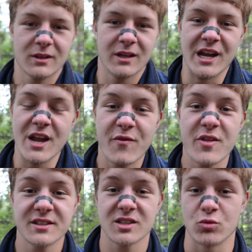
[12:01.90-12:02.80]
And if
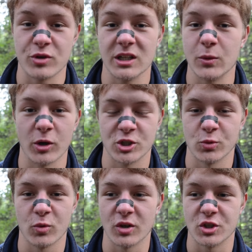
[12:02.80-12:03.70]
this is really what you
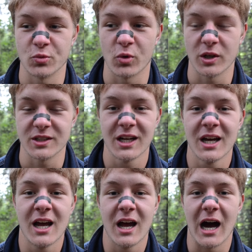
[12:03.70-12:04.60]
want to want,
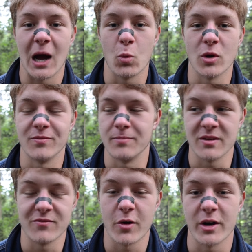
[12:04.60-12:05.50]
I would be
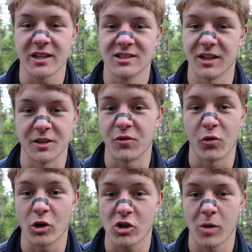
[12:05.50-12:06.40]
very excited
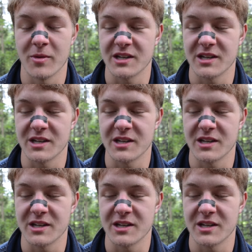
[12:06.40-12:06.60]
for a comment.